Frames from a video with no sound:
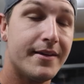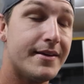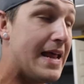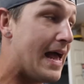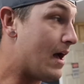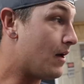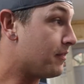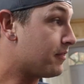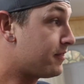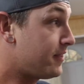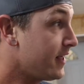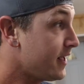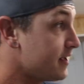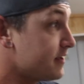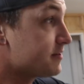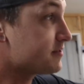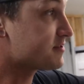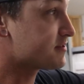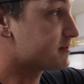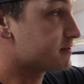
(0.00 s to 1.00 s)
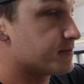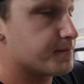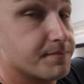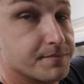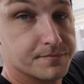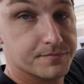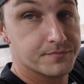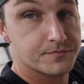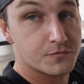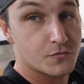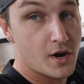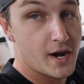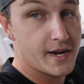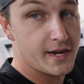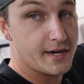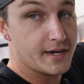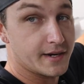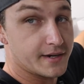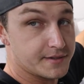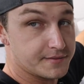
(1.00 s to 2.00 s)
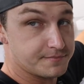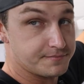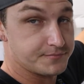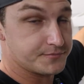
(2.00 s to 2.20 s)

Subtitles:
Now this right here,